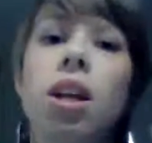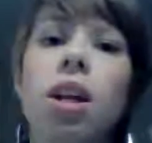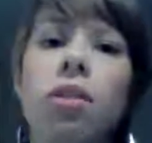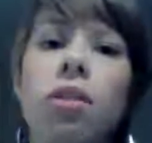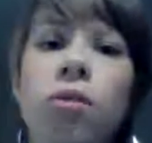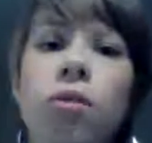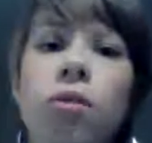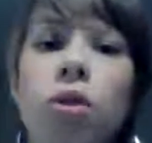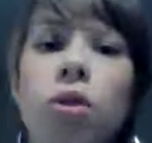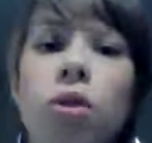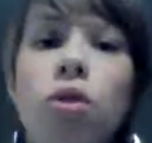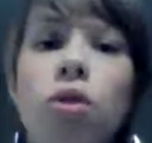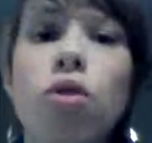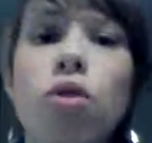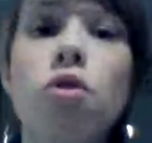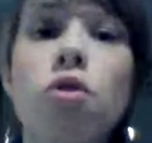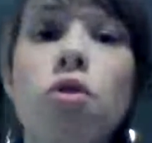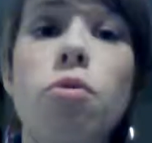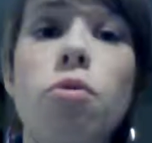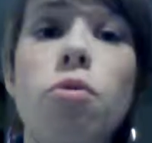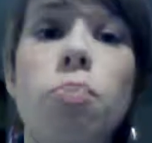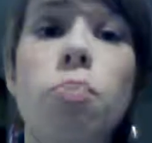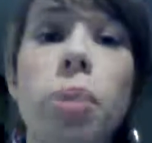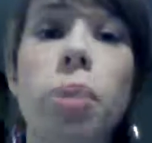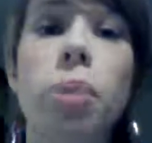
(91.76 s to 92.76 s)
if
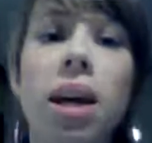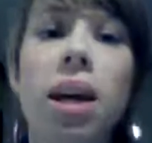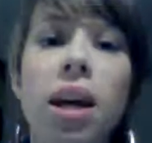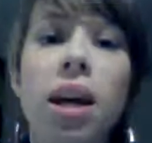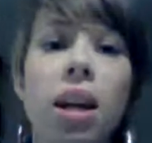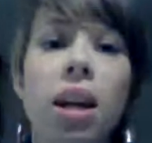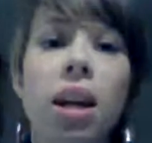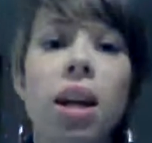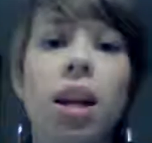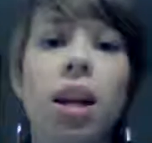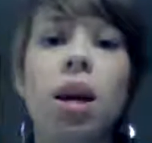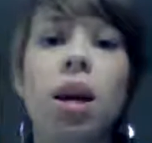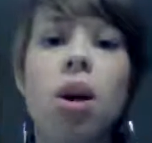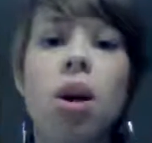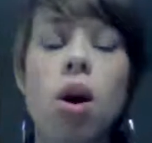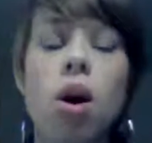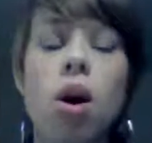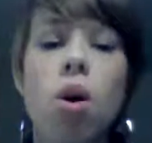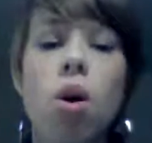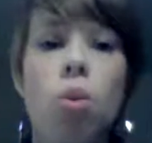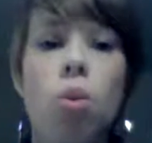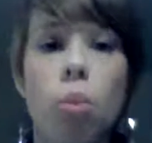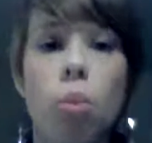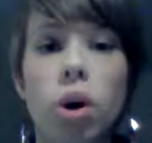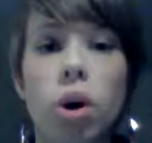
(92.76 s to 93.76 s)
you've been
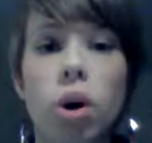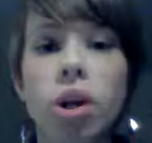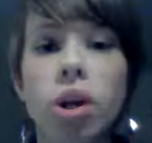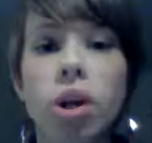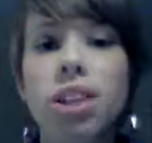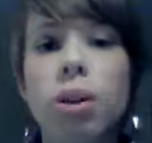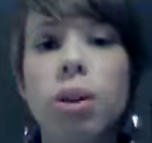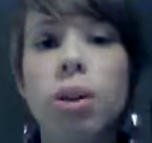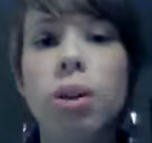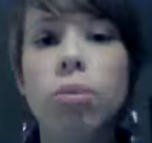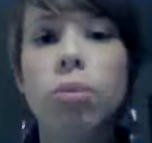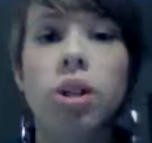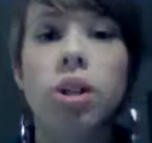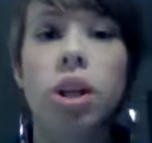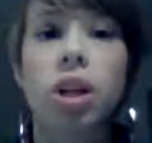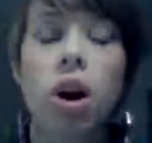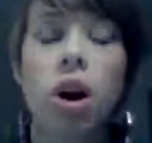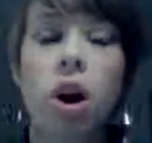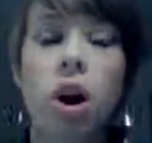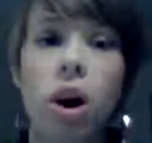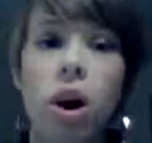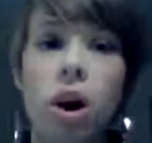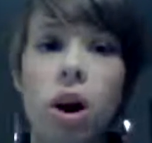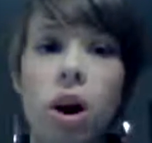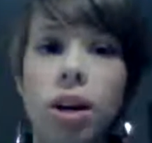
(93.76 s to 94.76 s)
working really
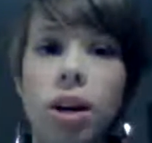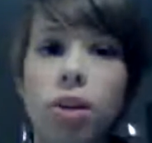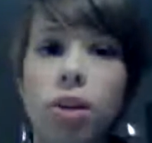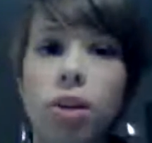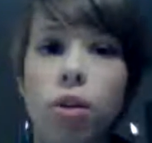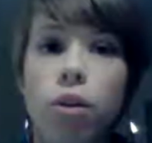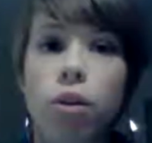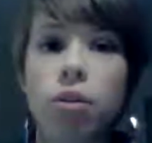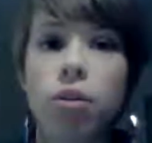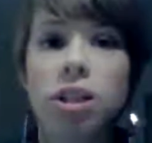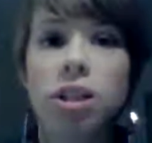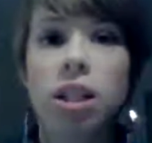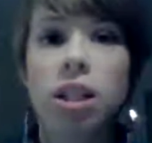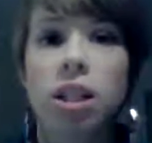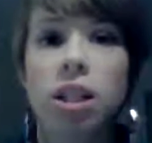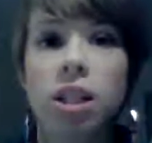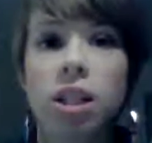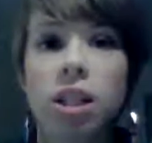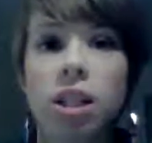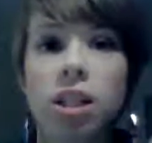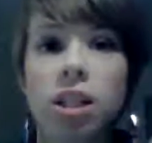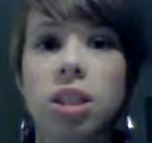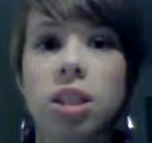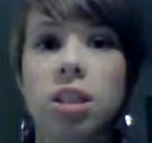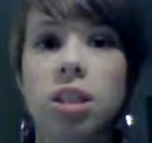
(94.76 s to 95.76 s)
hard over the
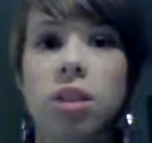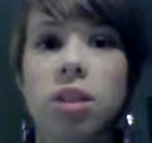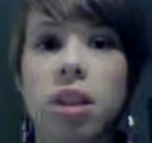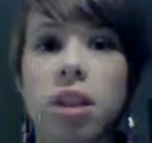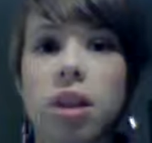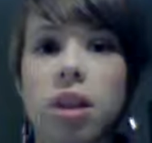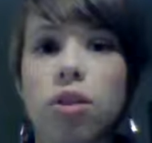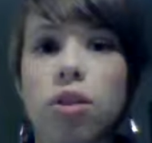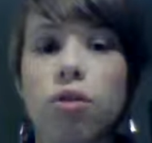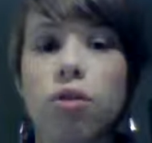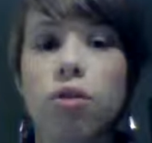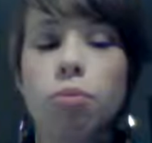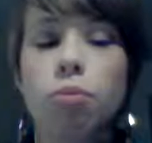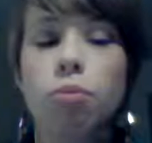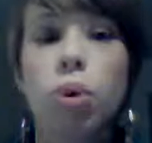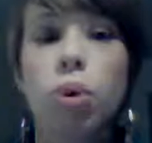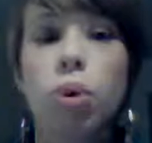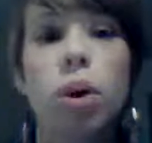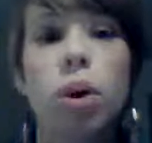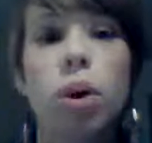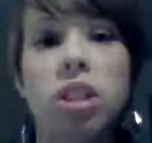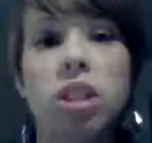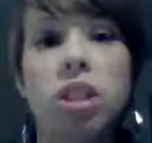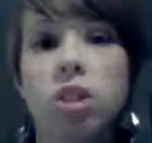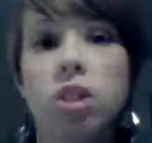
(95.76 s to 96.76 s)
years and you've
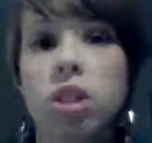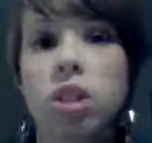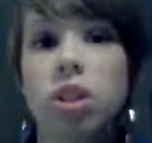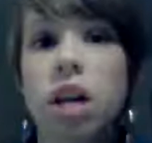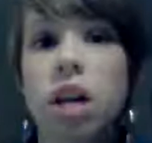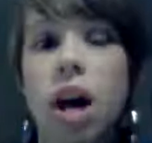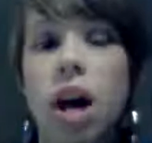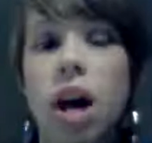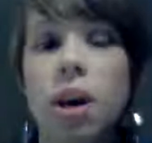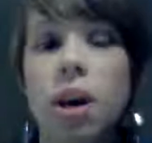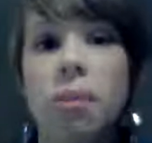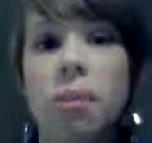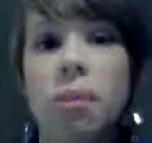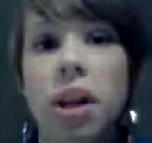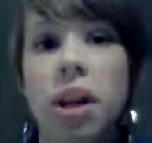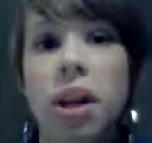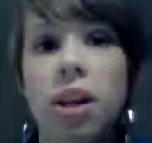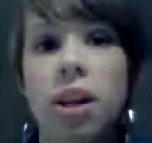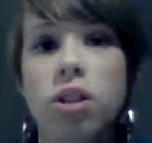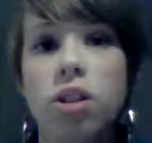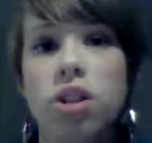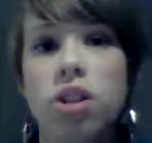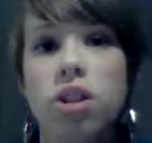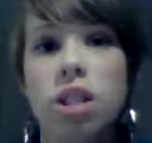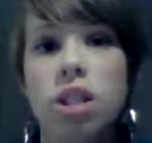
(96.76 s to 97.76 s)
put your time and
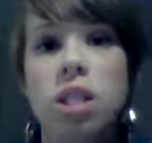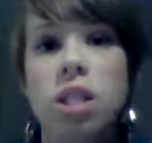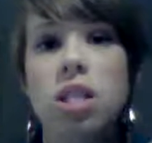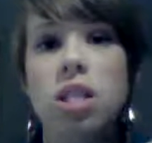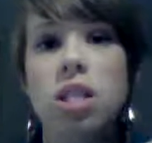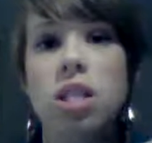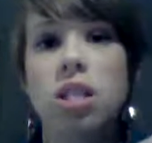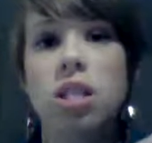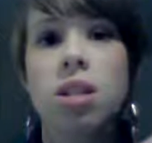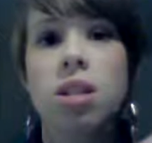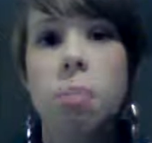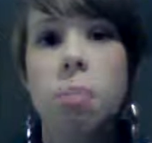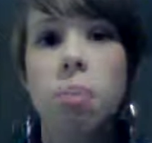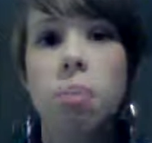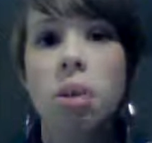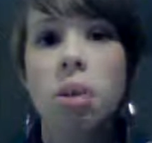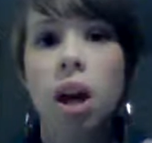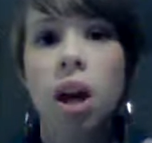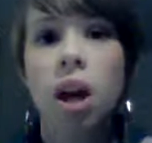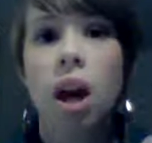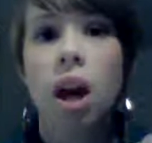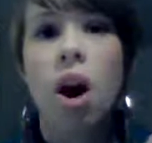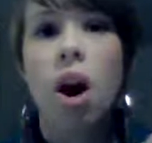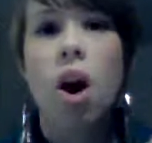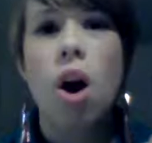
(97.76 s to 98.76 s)
energy into
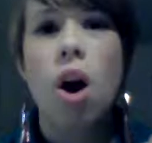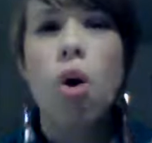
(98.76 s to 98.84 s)
something,